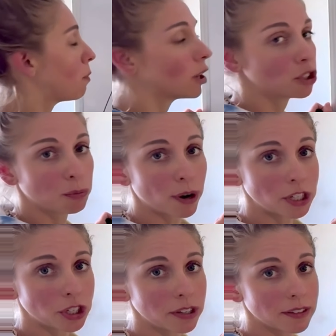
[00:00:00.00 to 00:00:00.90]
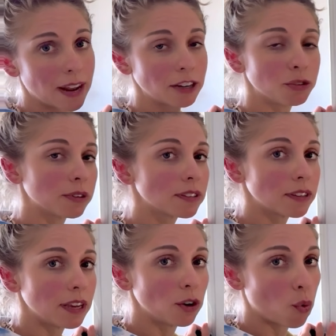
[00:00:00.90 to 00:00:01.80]
partial pressure is not to
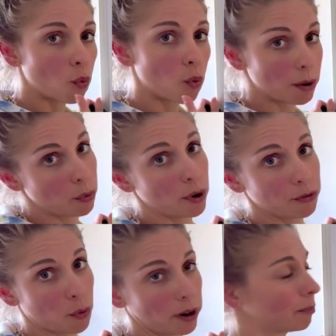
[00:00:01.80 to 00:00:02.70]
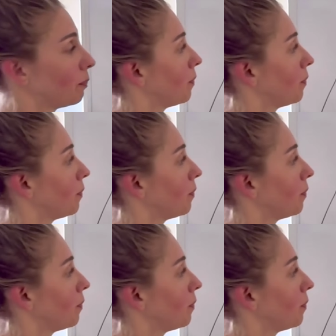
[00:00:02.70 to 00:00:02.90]
exceed 1.4.